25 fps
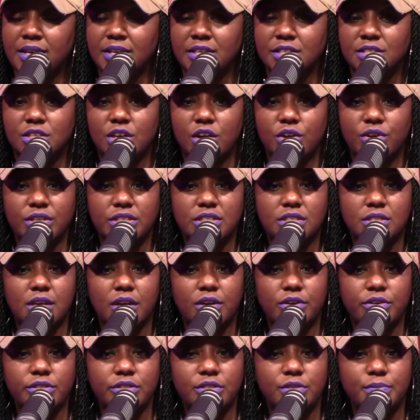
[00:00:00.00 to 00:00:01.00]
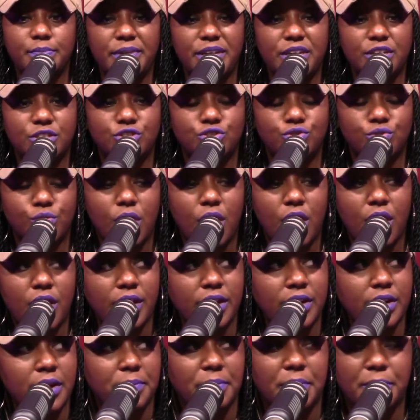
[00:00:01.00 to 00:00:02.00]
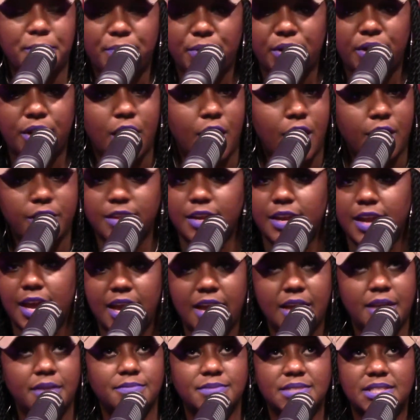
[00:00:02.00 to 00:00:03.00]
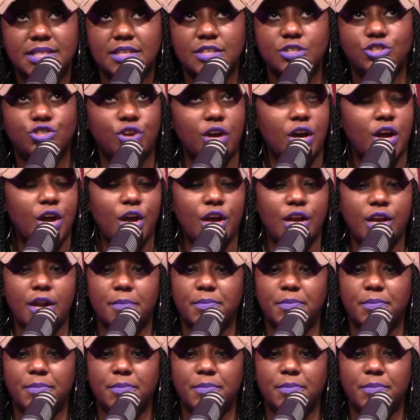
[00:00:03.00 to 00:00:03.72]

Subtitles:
So it's going to be a drawing. I'm going to put all the names in the drawing.